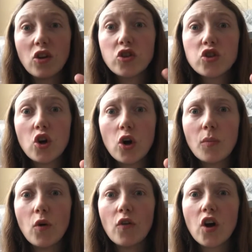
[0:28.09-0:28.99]
tub
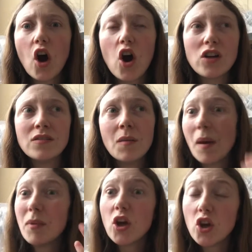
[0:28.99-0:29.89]
or a carton,
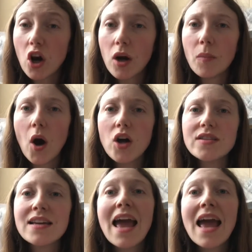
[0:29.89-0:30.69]
maybe a yogurt pot,